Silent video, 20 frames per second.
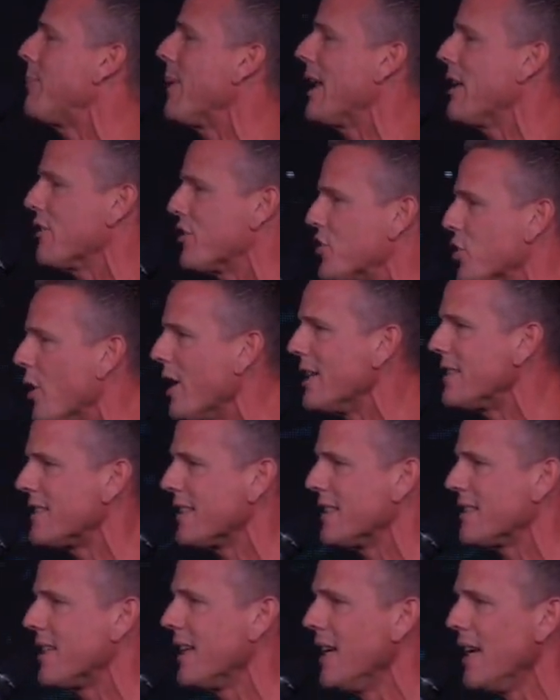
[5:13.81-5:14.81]
better
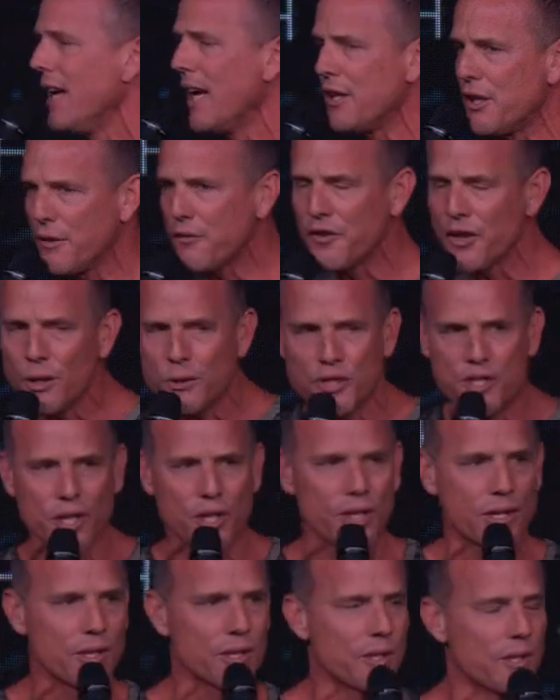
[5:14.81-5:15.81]
choices in the
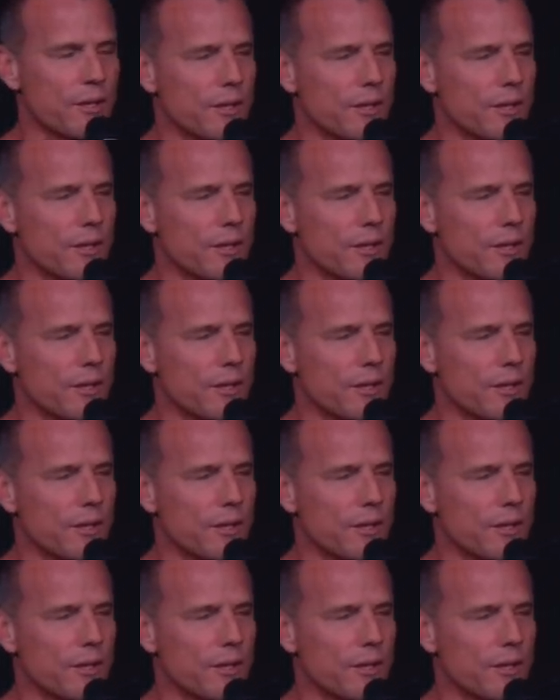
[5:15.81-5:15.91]
future.